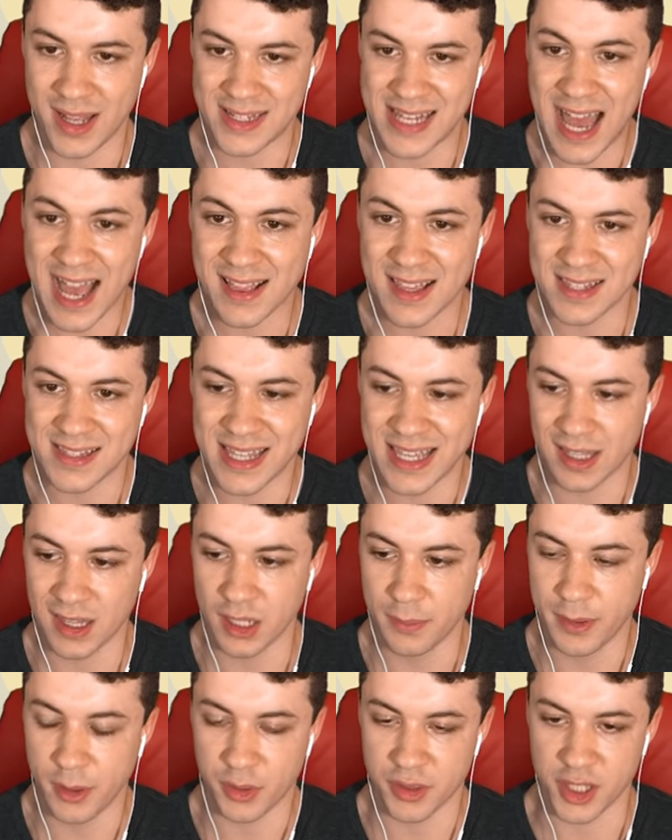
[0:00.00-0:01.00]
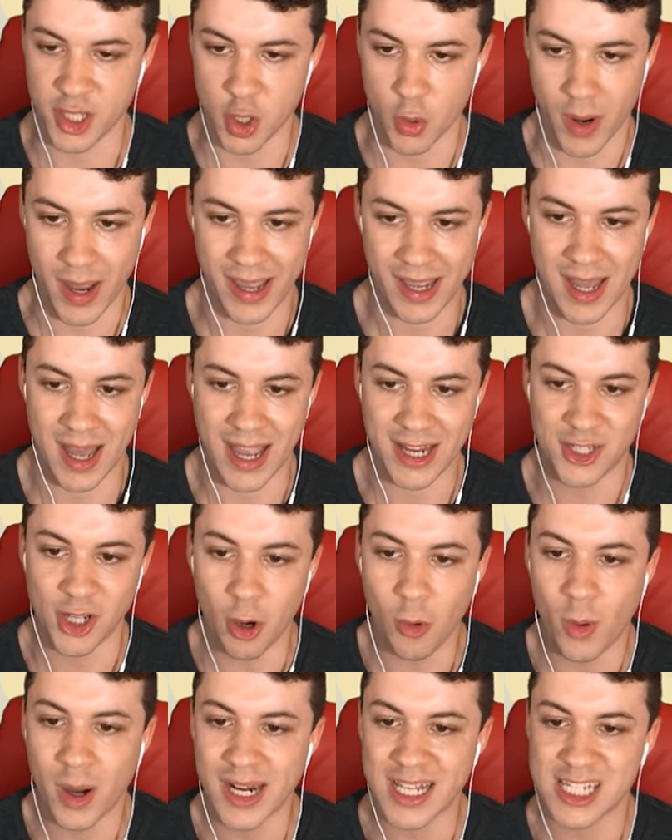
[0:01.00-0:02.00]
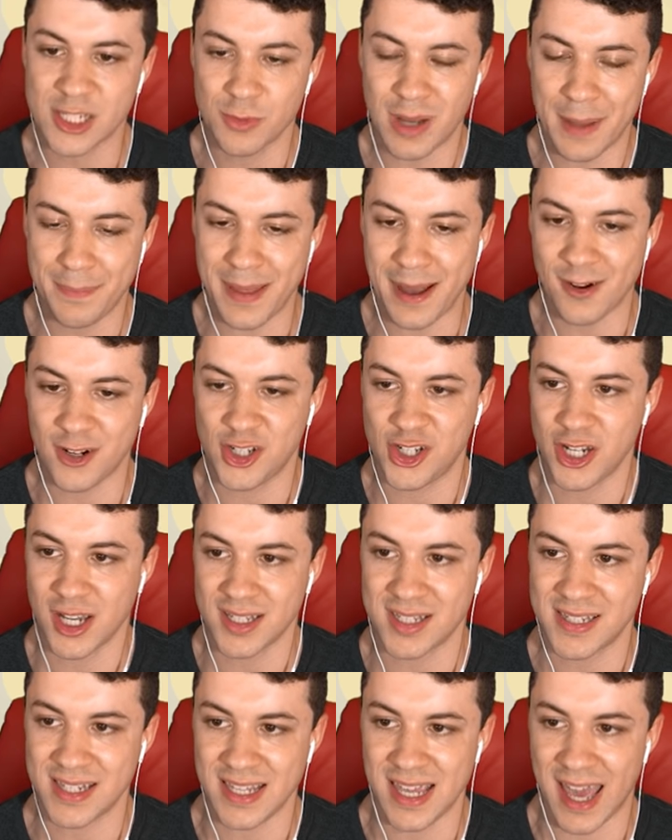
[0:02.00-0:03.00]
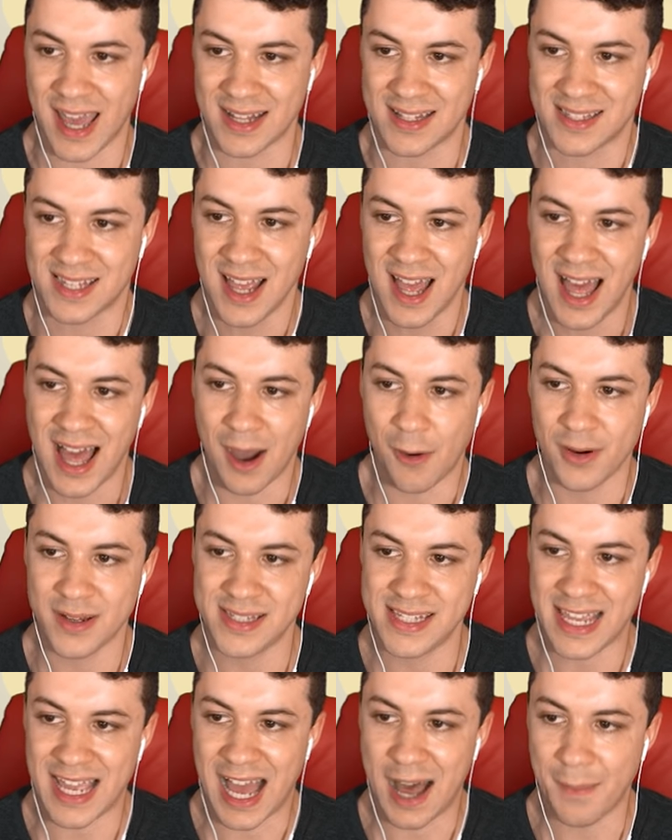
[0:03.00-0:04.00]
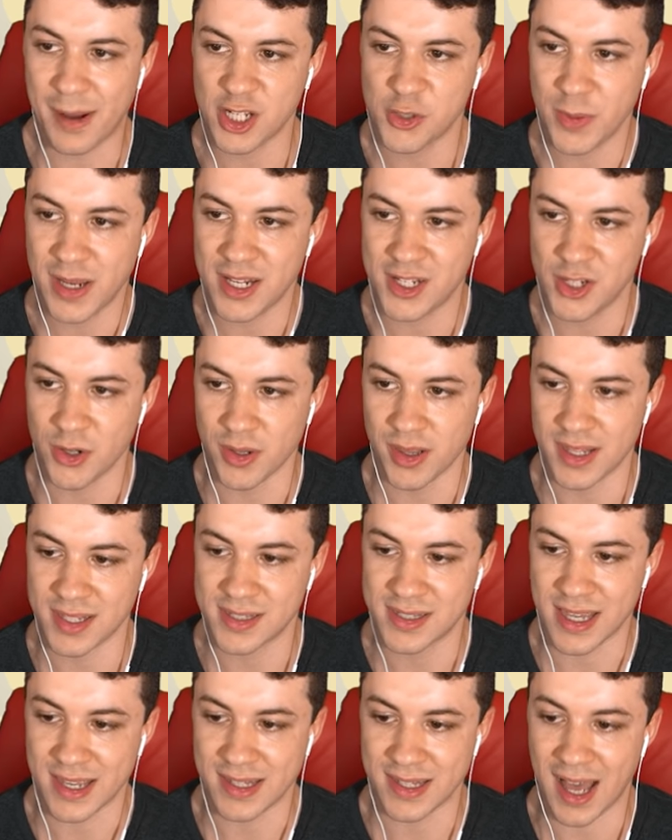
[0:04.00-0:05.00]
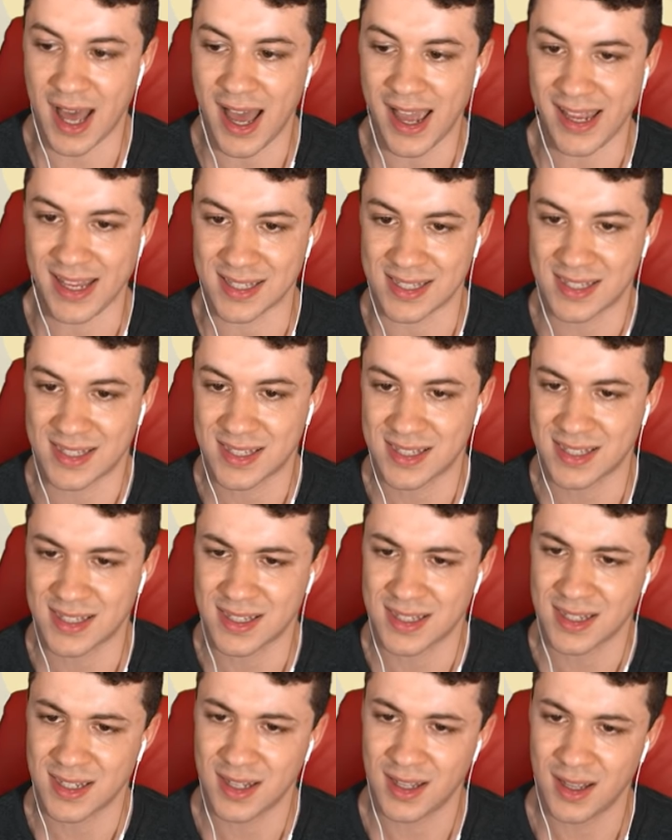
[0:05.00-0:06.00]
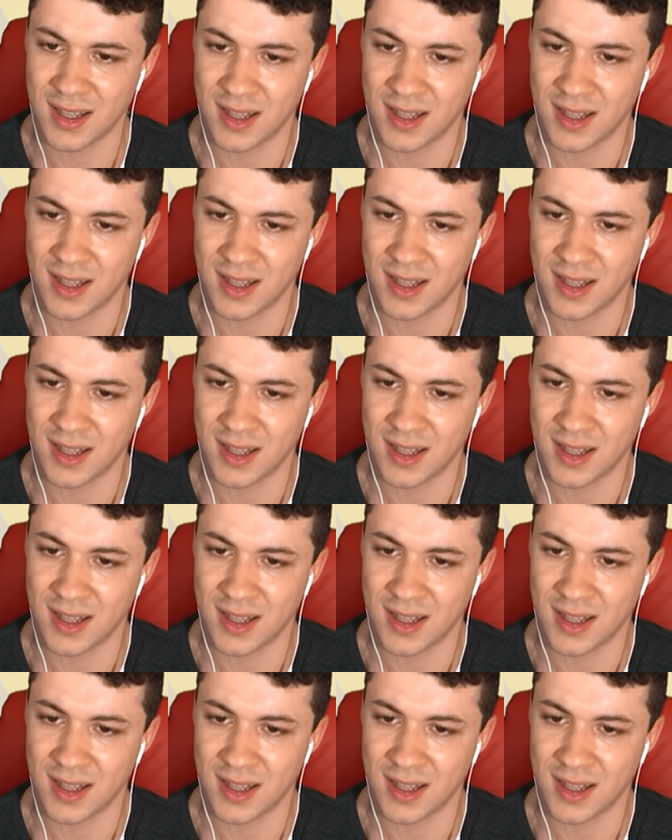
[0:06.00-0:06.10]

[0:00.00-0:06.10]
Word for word: attack this thing a little bit with Yue. I don't want to swap out just yet. I want to see how much we can do to this thing. Nice!